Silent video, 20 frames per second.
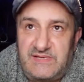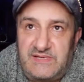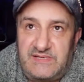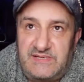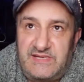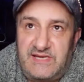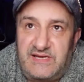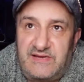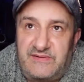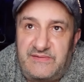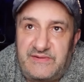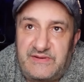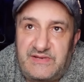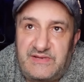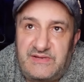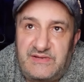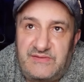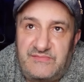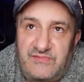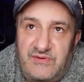Now,
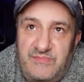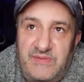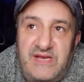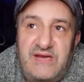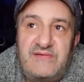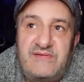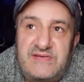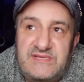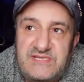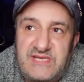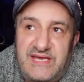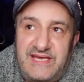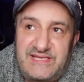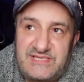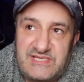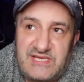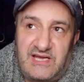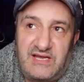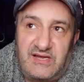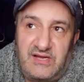Ramirez
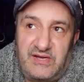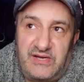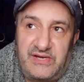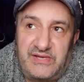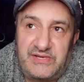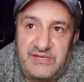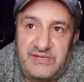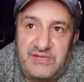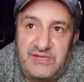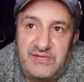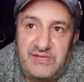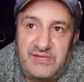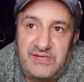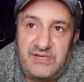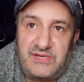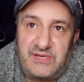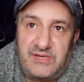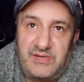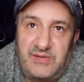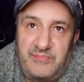hits hard,
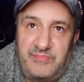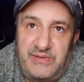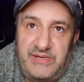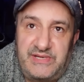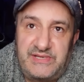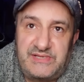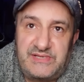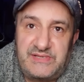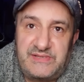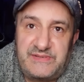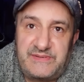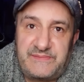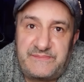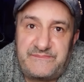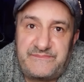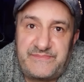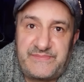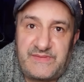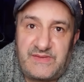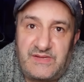but
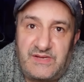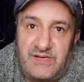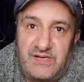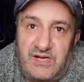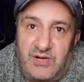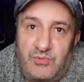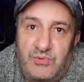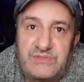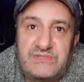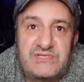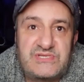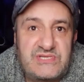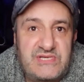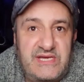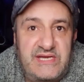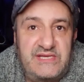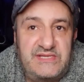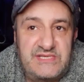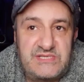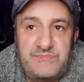I wouldn't
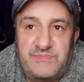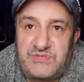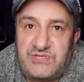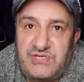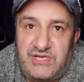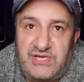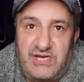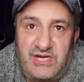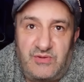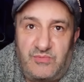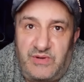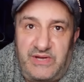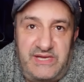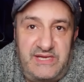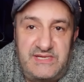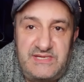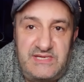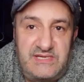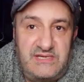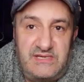say at this particular
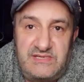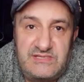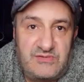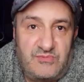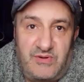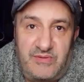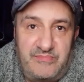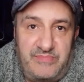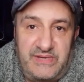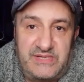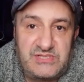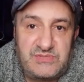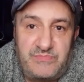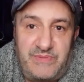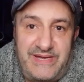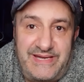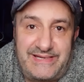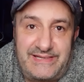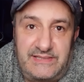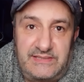way. He's a one punch
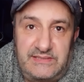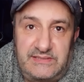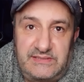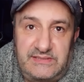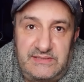banger.